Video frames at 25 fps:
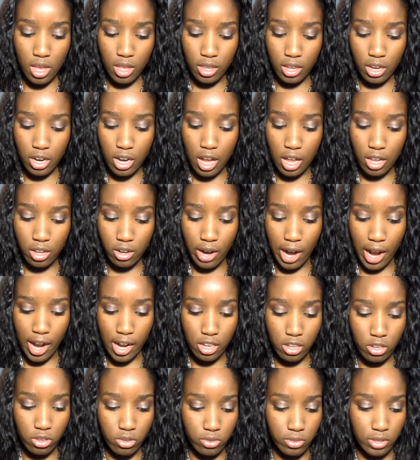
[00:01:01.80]
the color
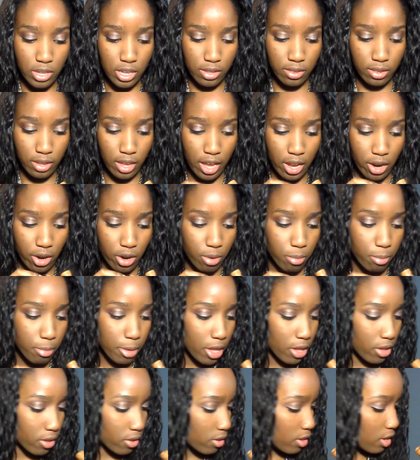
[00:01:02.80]
I use is
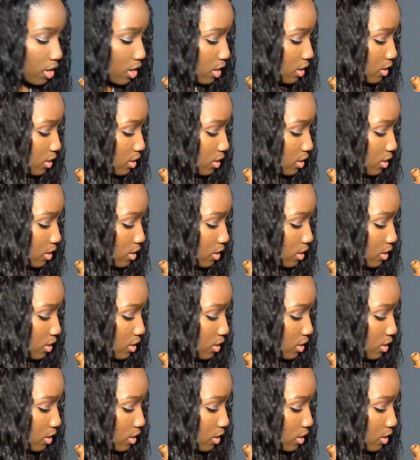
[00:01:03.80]
caramel.